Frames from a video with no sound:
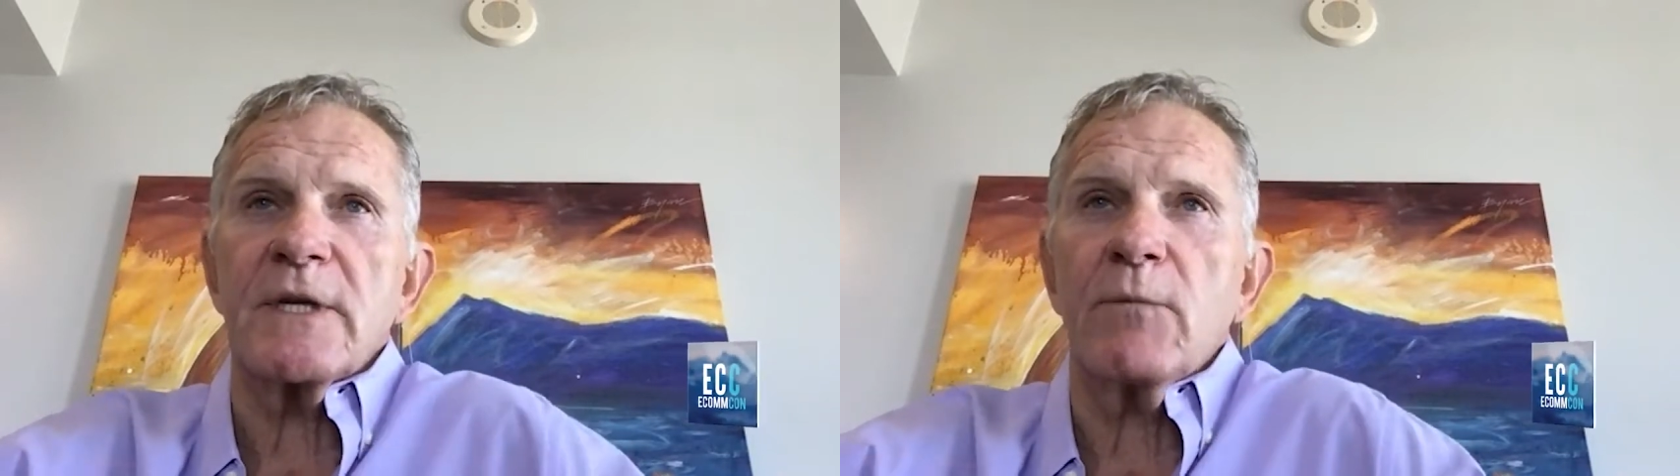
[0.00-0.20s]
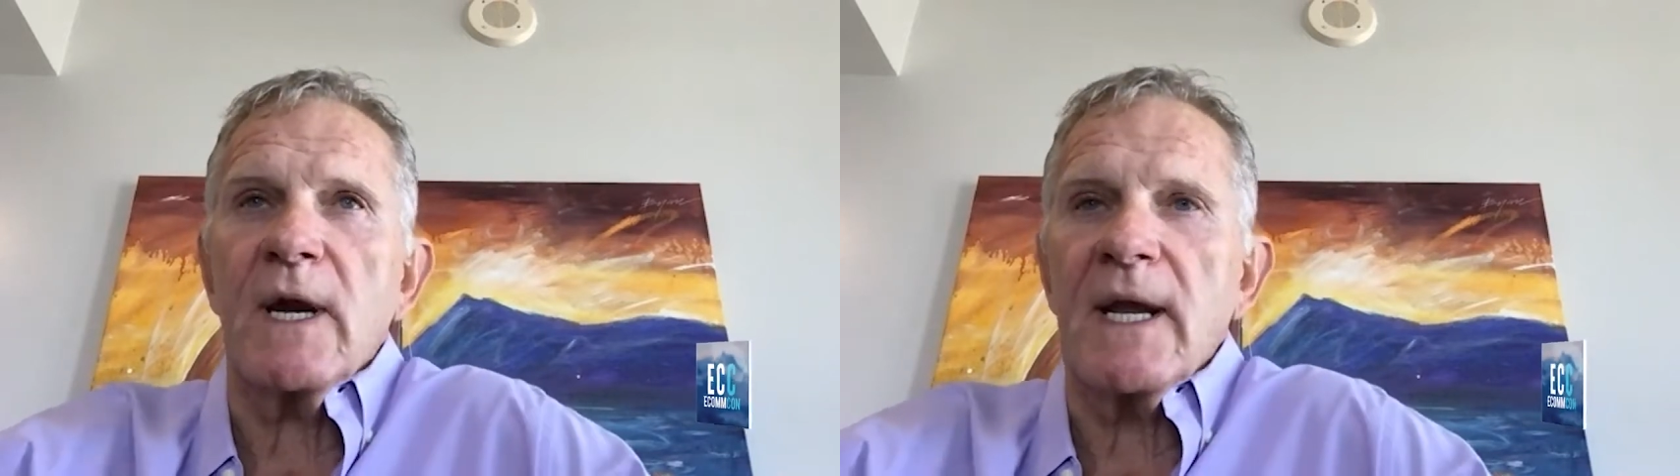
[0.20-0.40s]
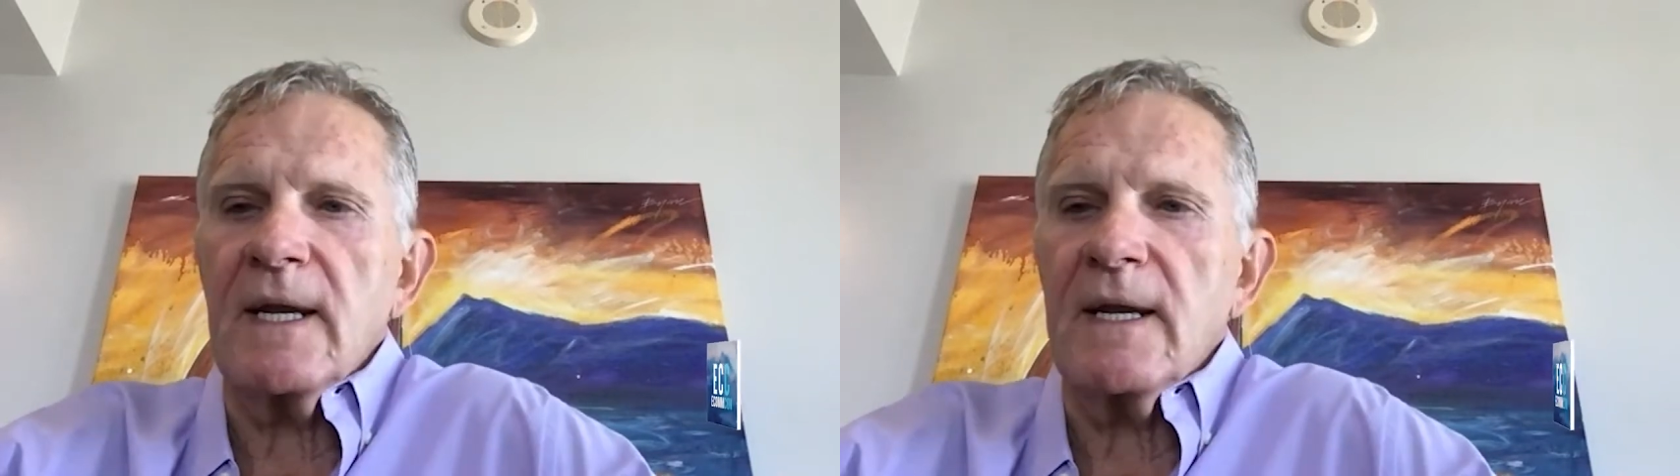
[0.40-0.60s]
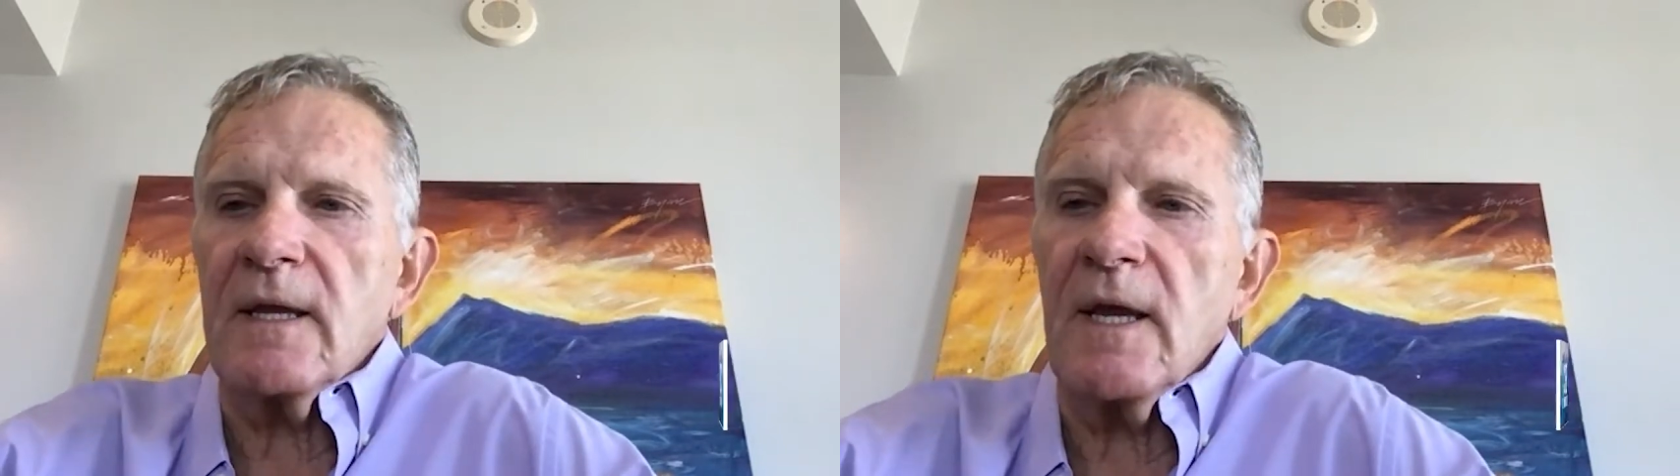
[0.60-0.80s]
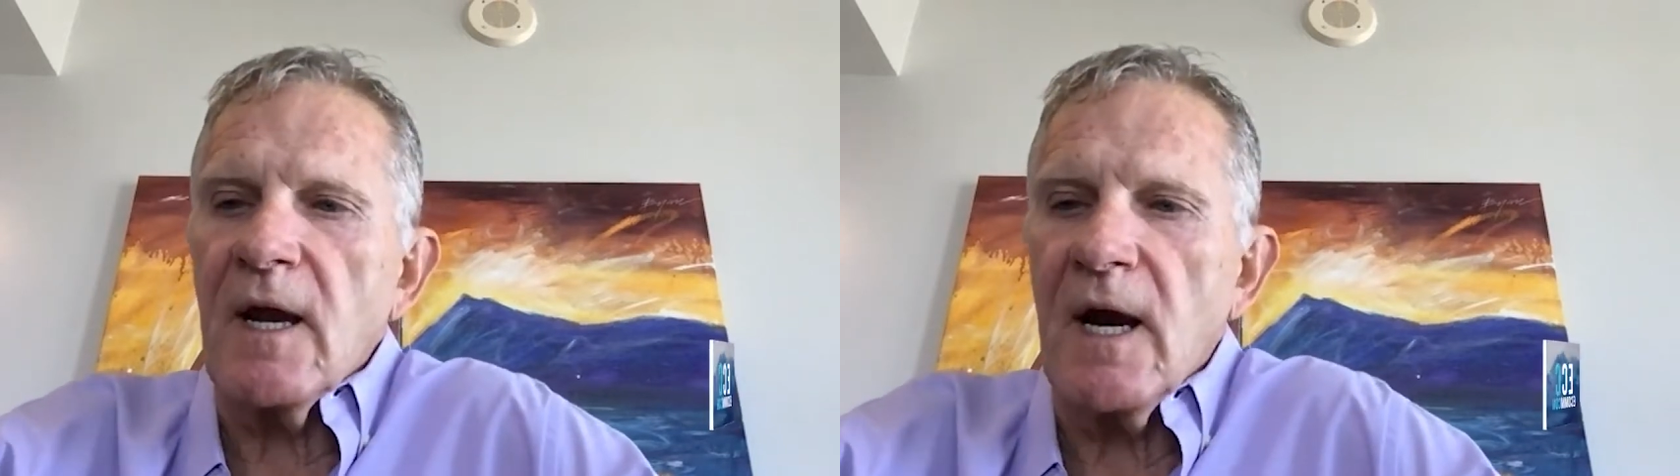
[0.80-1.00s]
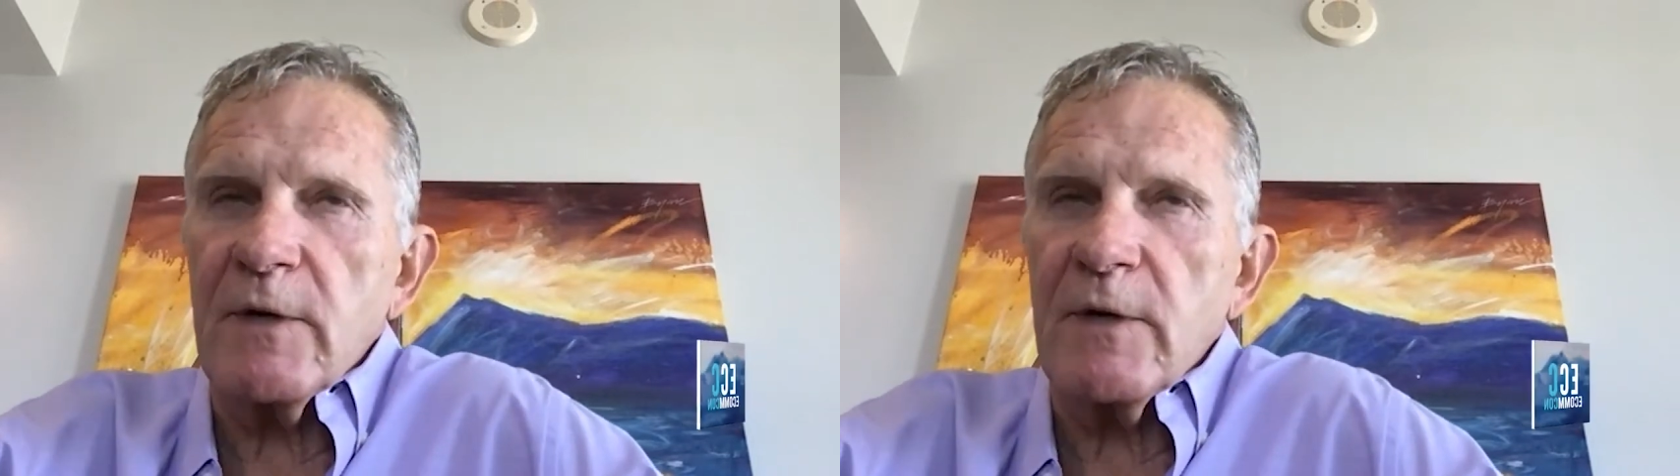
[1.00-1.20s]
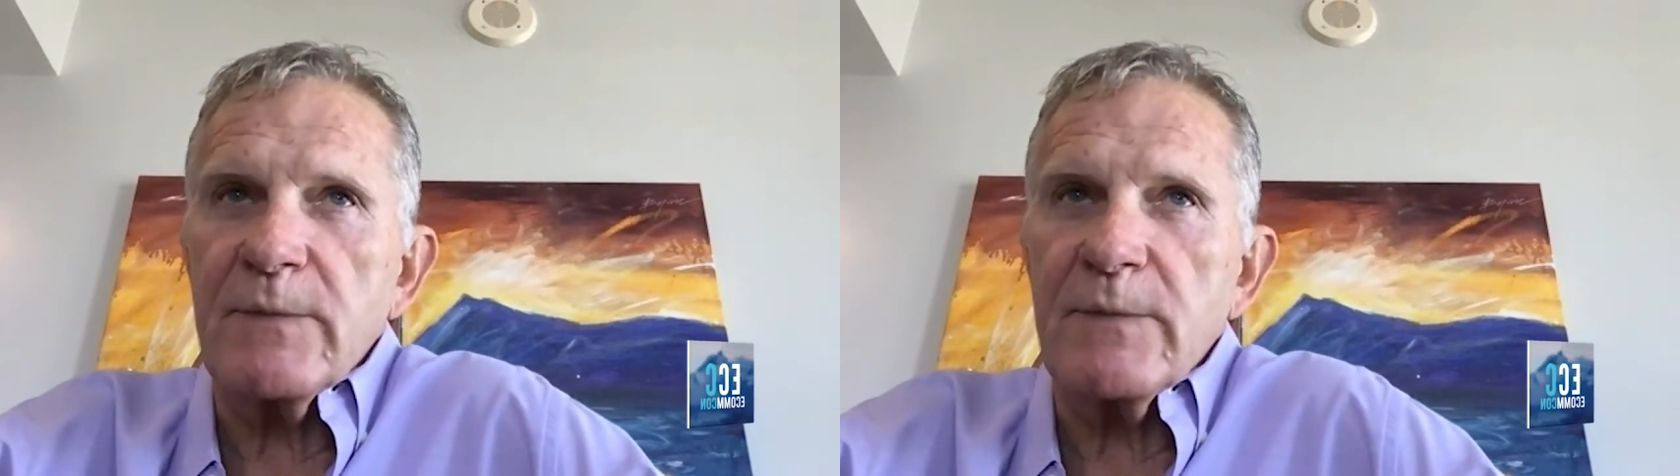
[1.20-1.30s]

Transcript: that want to get in the e-commerce